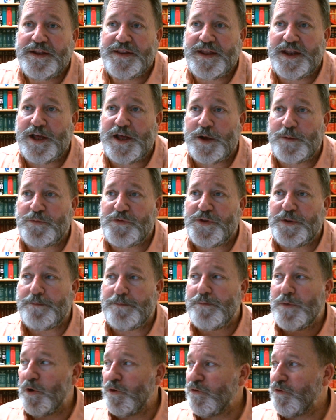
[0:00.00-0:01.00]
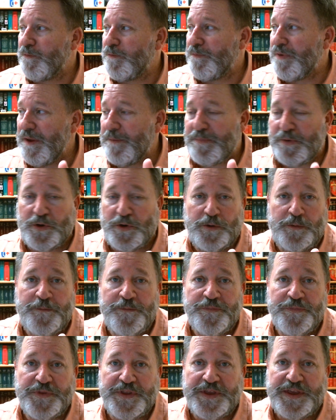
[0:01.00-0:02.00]
that helps the most
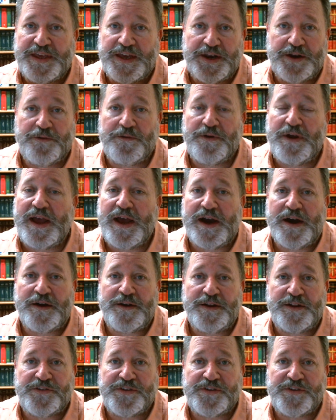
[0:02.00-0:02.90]
people get around.